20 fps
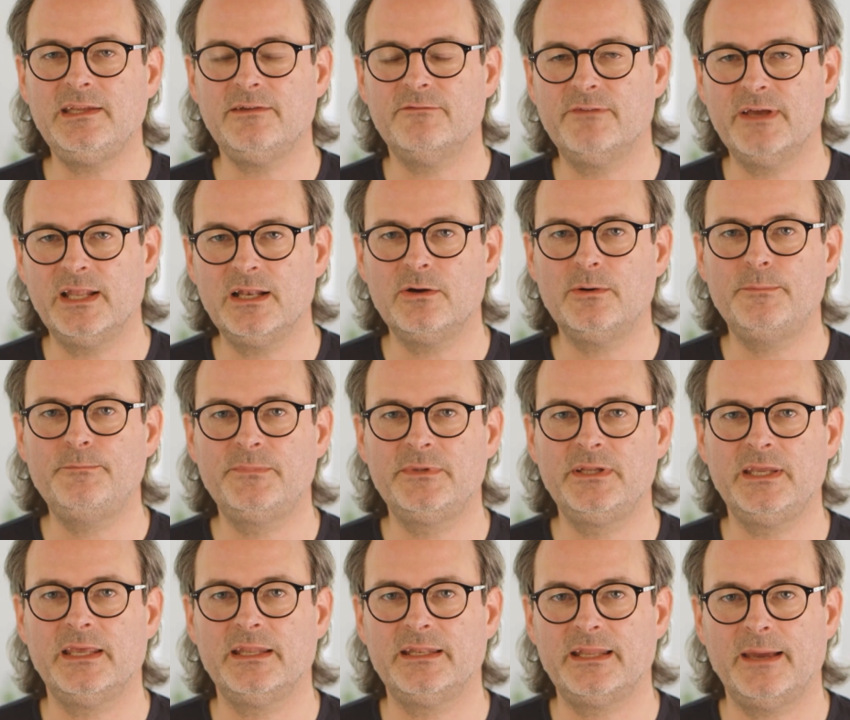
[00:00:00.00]
develop
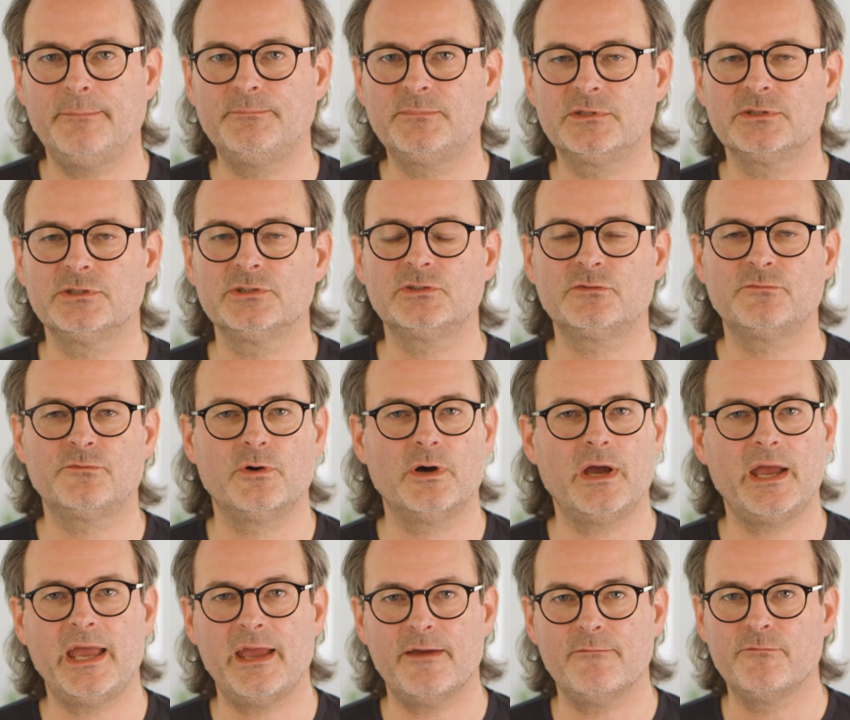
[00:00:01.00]
the adapters for
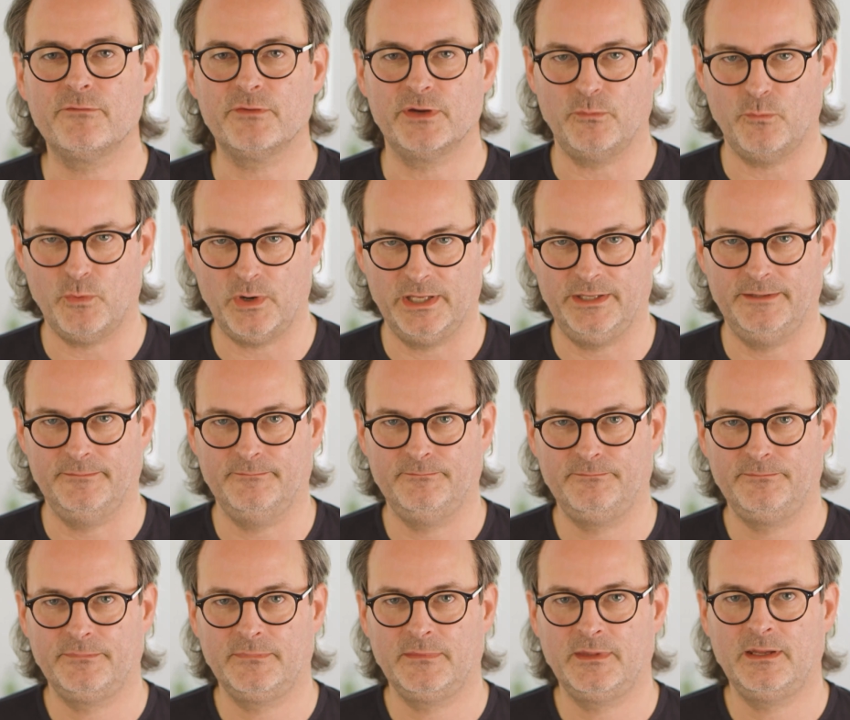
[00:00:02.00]
everyone.
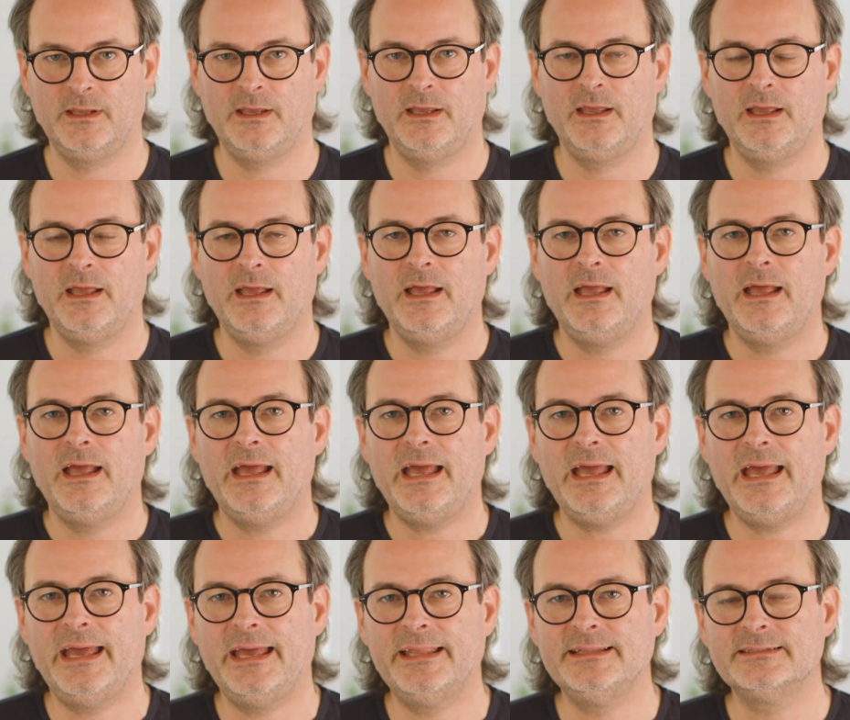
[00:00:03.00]

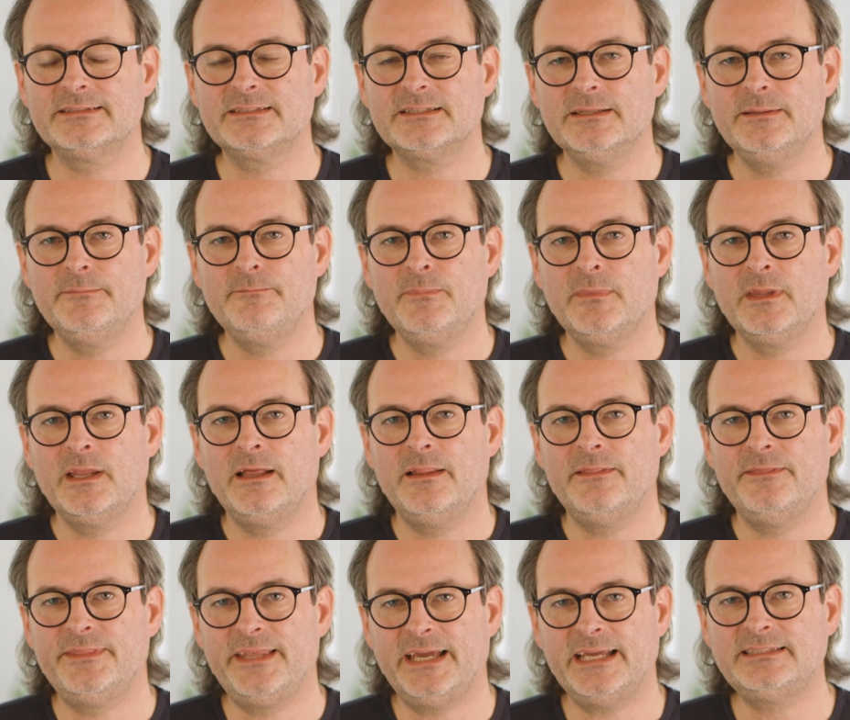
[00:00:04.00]
And
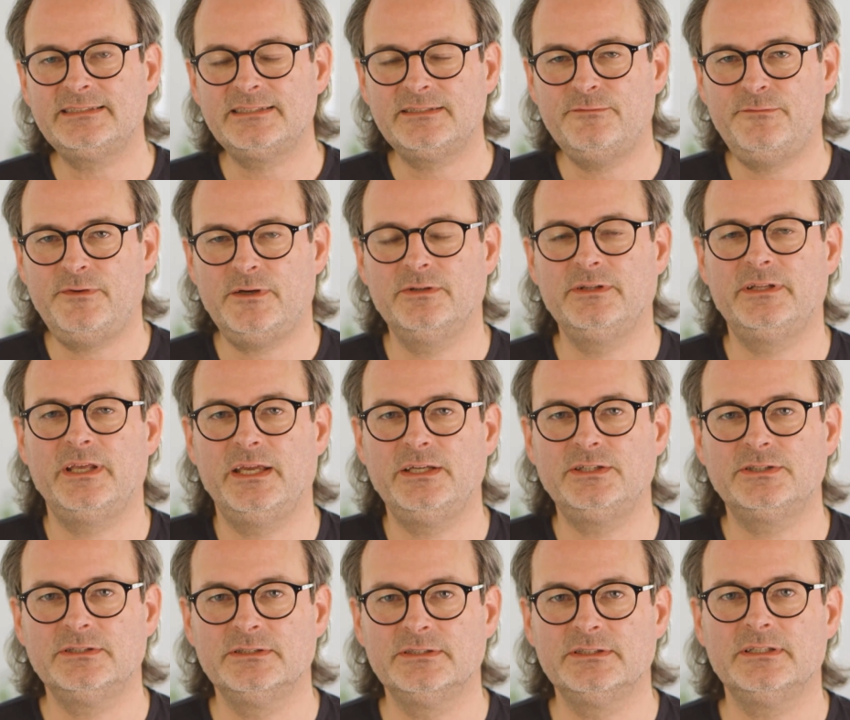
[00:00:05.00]
that's the
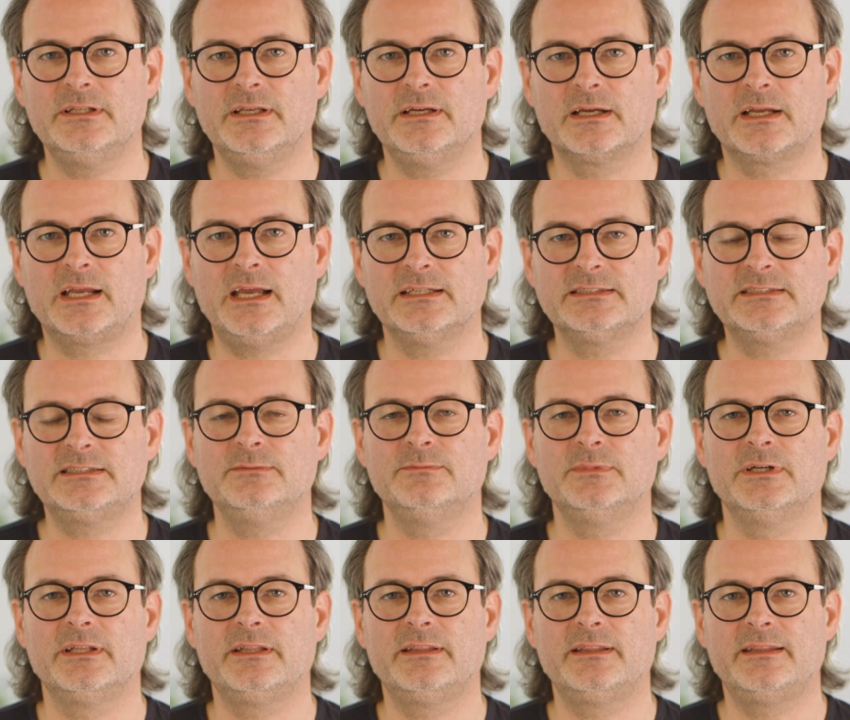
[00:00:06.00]
foundation a
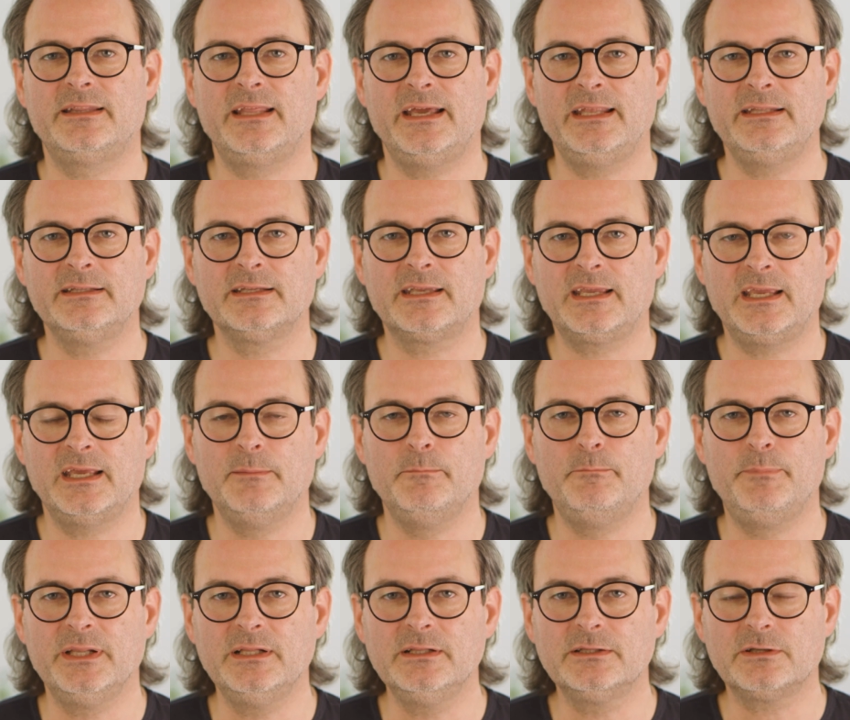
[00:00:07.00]
customer then can
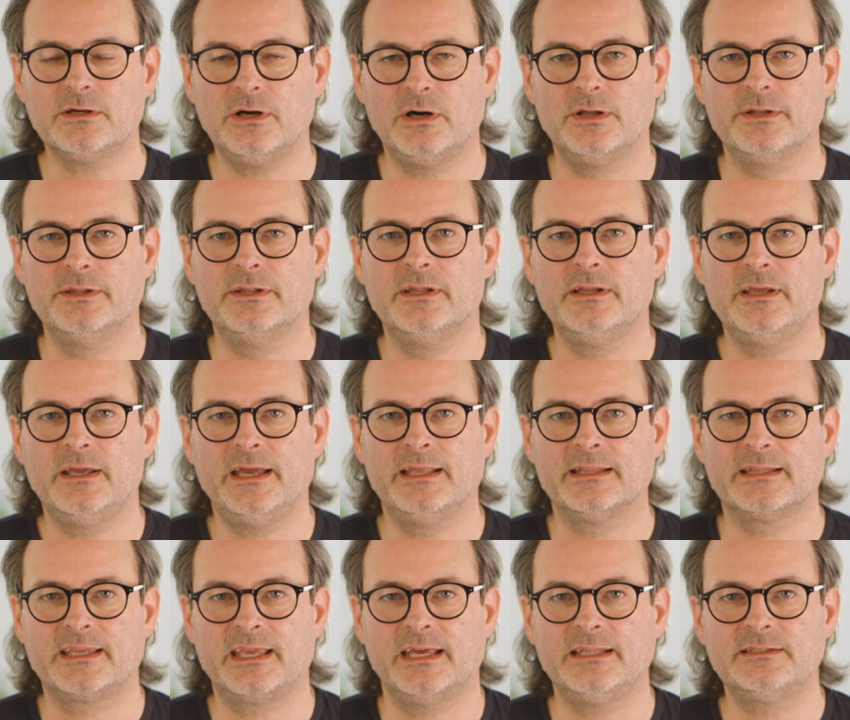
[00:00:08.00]
build on
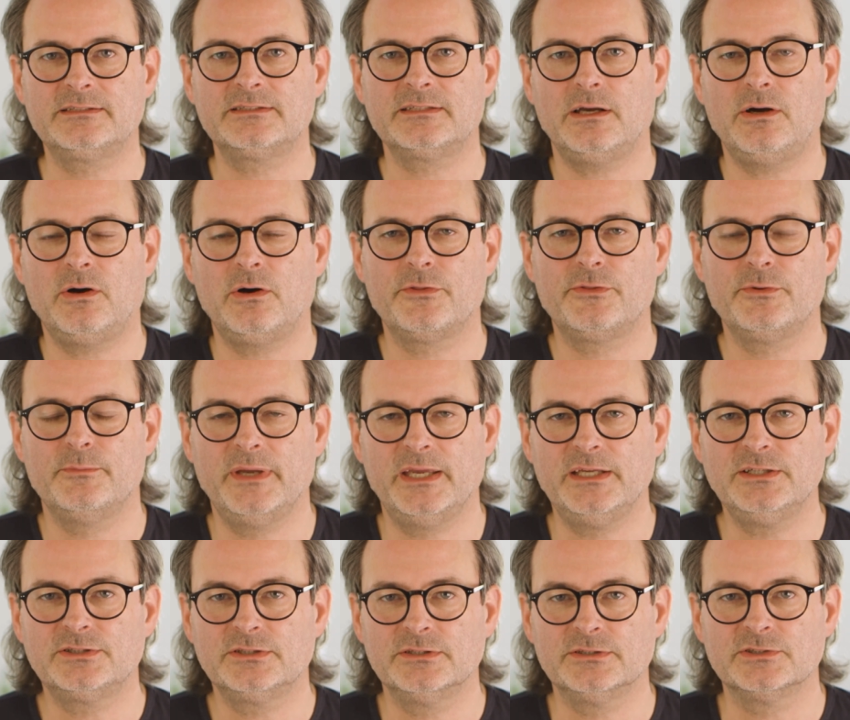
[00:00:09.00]
and get
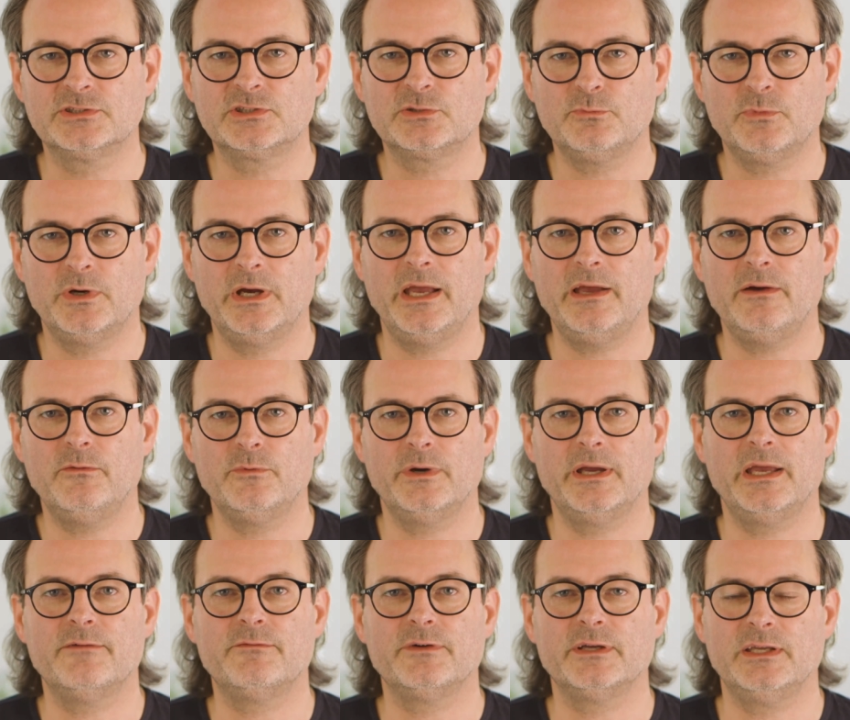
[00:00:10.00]
automations
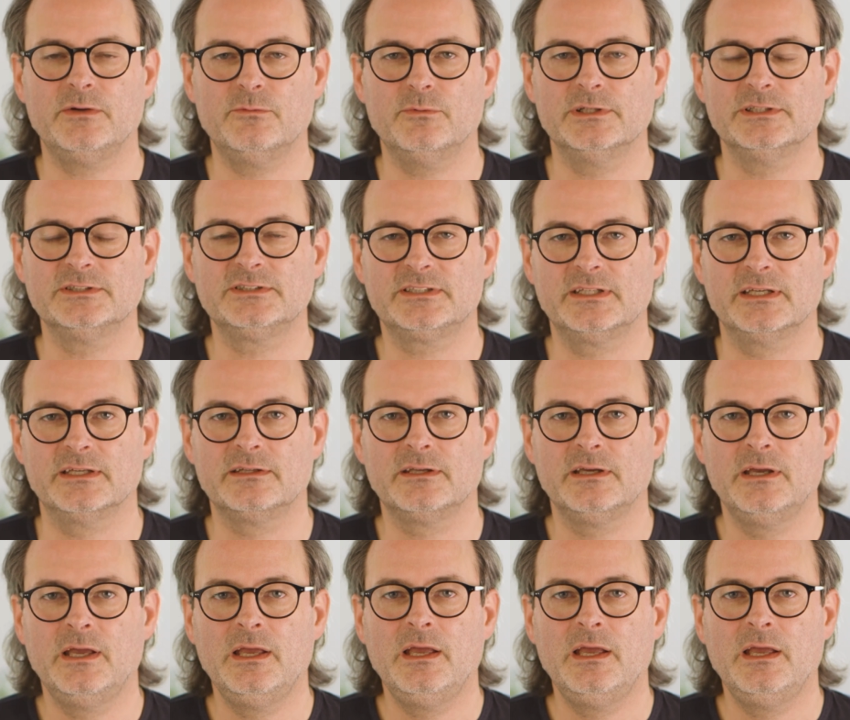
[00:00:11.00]
wherever he wants that.